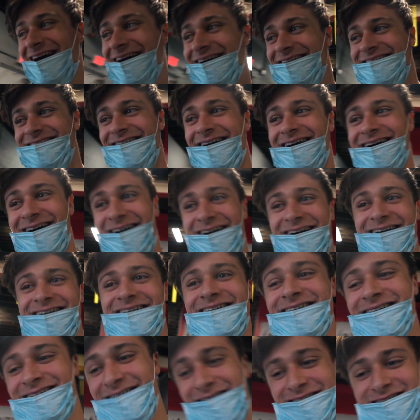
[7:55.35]
And uh,
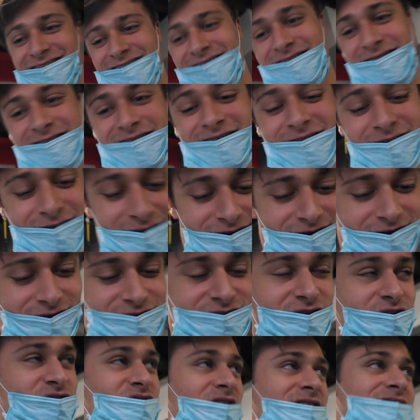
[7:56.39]

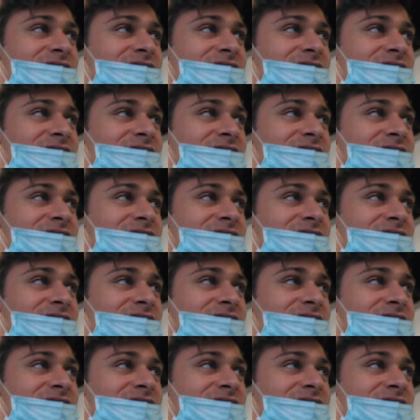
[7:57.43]
just gonna